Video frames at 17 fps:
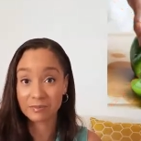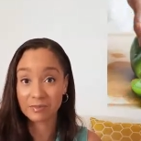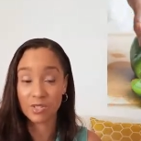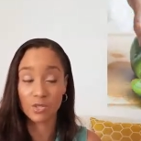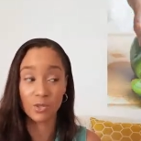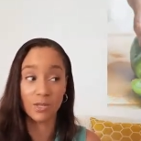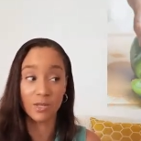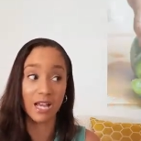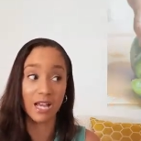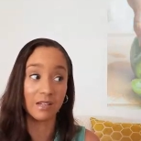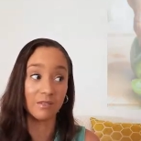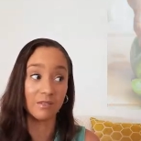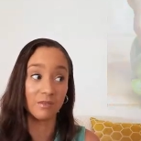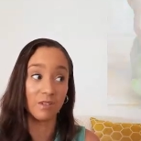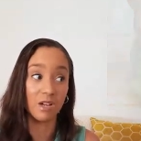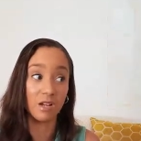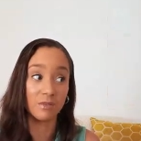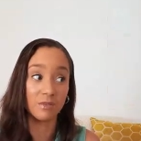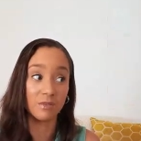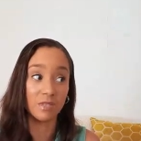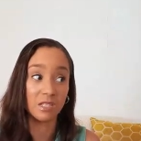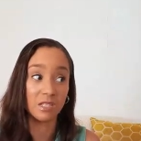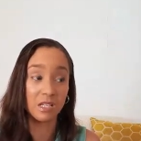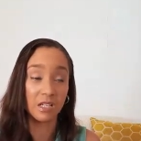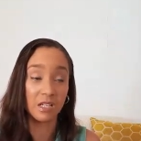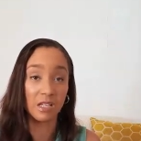So that
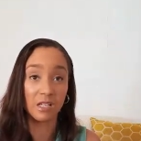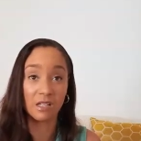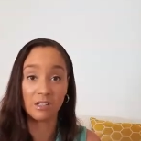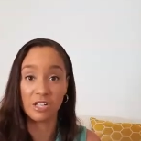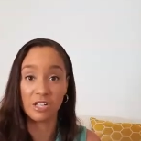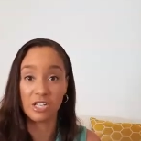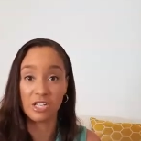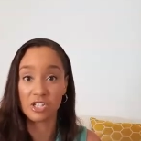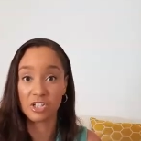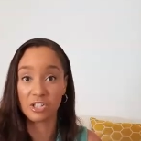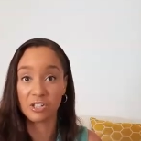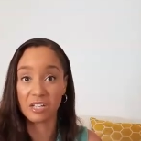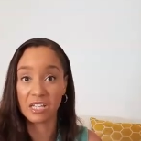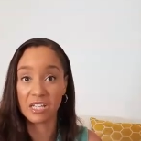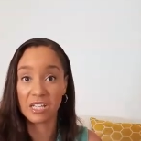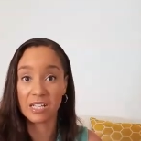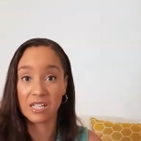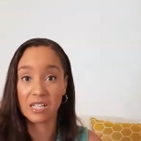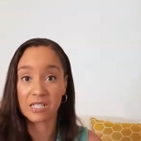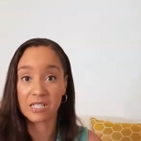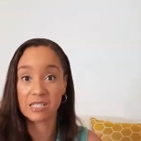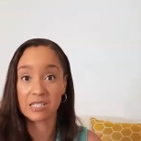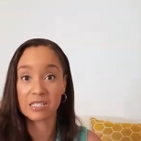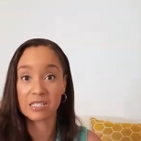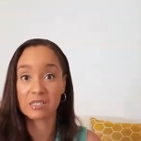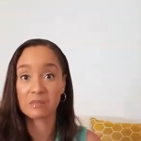involves like sugar
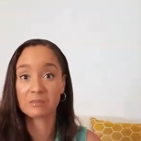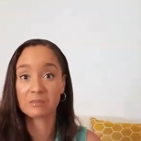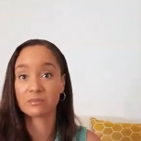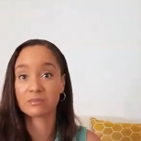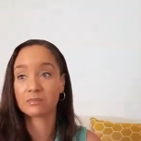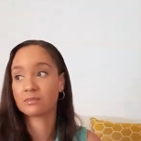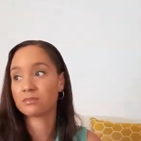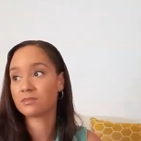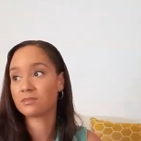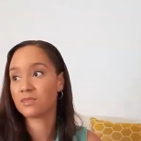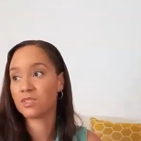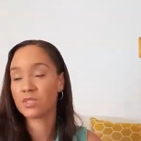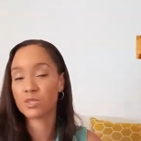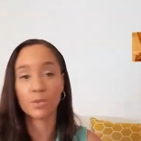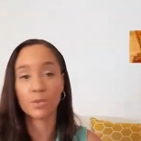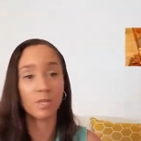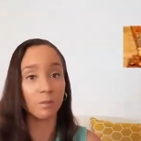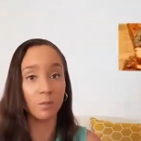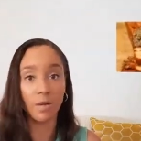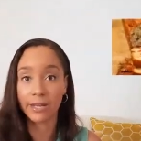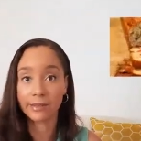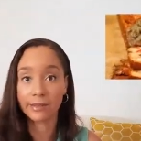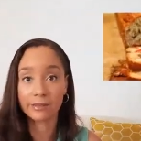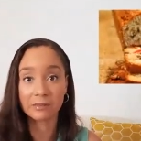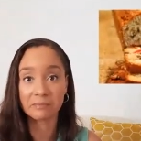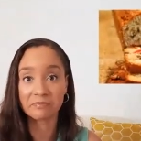cakes, sweet
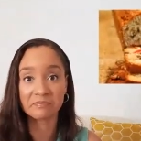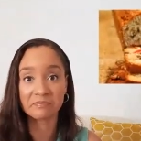bread.